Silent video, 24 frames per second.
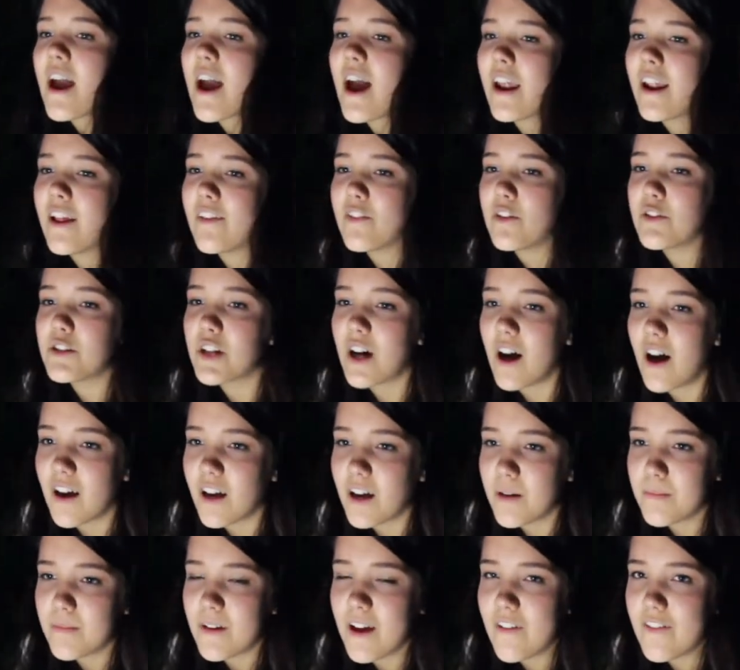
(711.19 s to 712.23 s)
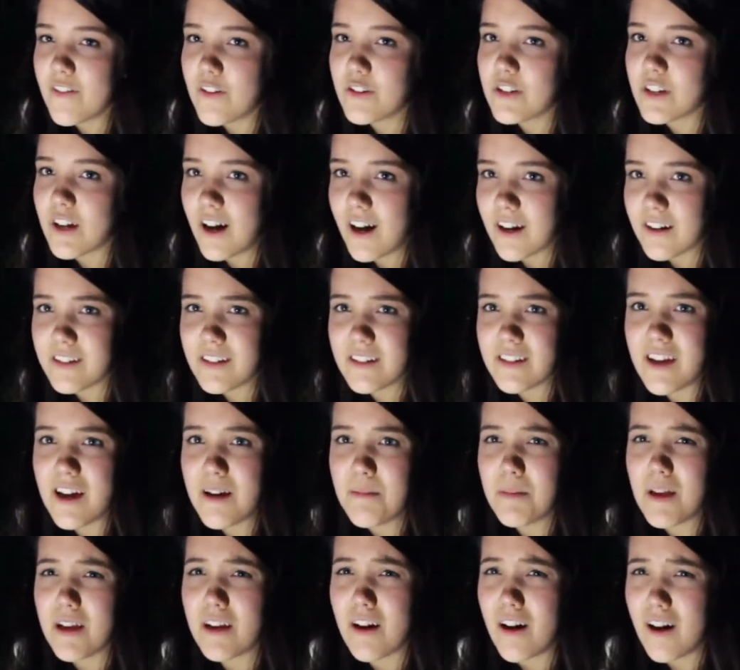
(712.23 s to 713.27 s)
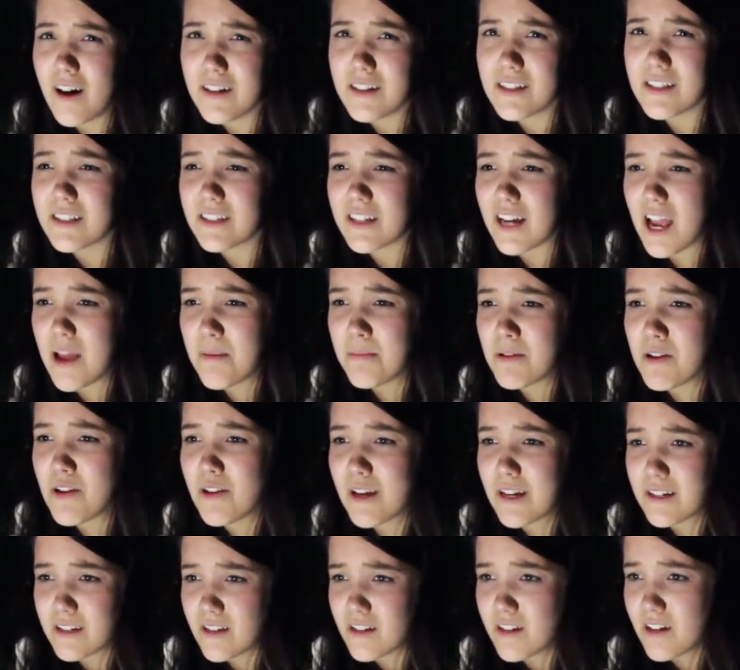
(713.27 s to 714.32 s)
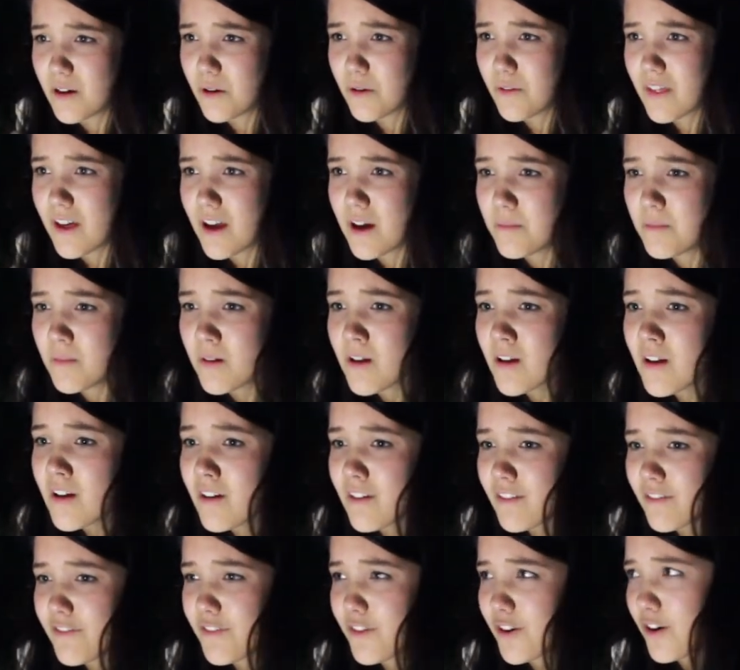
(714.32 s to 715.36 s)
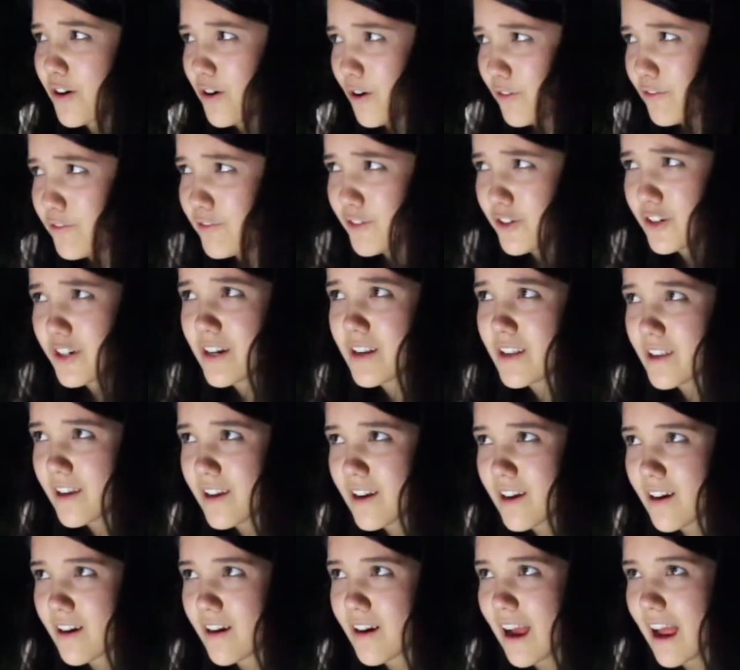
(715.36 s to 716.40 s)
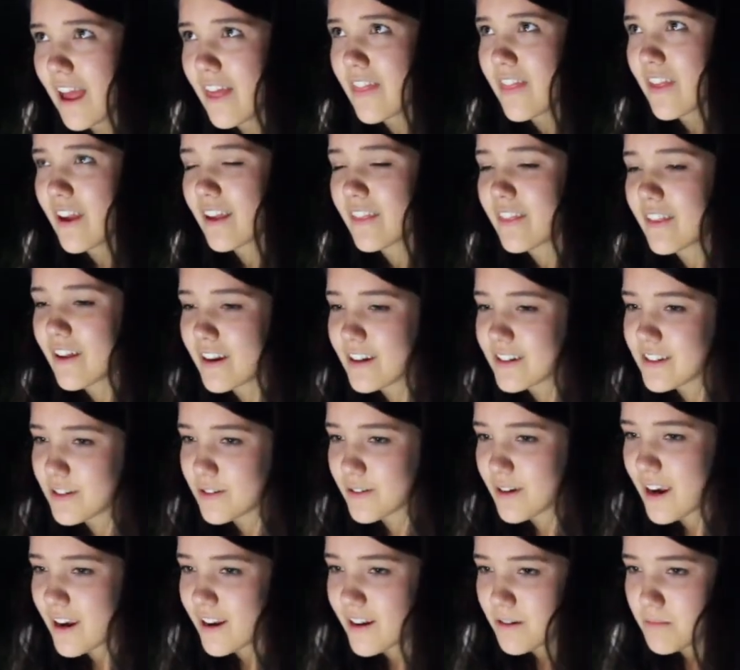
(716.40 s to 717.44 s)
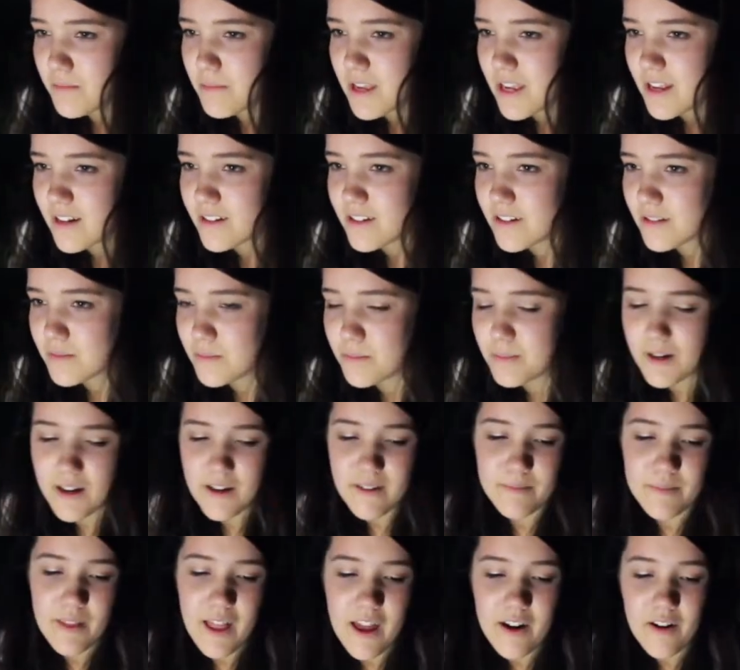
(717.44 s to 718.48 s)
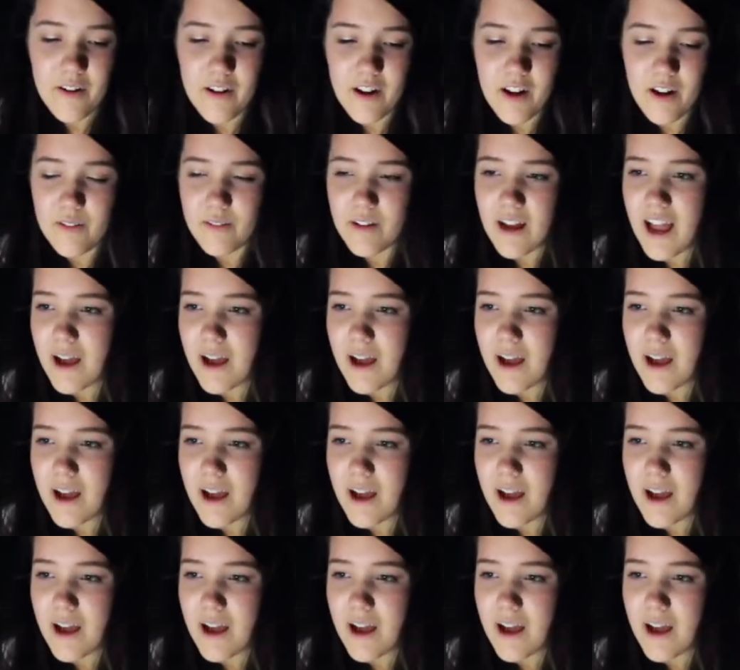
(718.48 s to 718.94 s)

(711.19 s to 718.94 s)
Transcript: And if you talk to them like on Skype and you get to know them for over a year, I think that it's okay to meet. But I don't know.